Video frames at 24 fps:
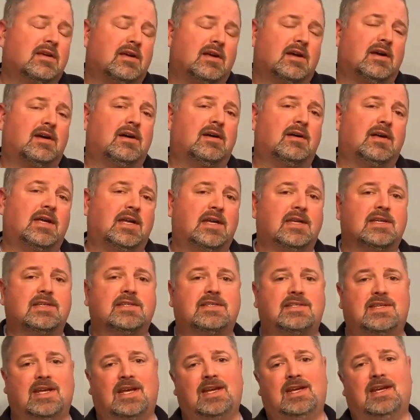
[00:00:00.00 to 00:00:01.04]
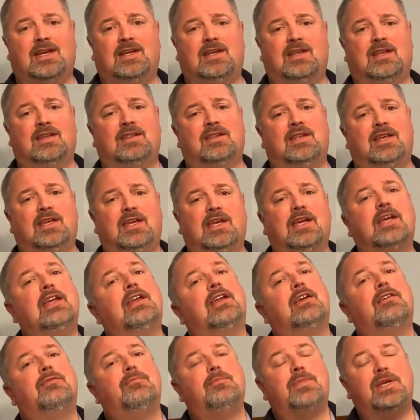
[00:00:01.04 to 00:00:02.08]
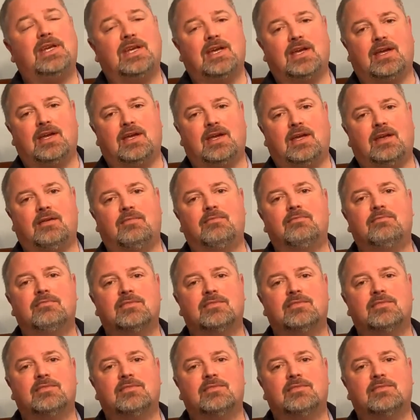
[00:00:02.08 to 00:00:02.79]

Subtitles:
It is stated in the NFPA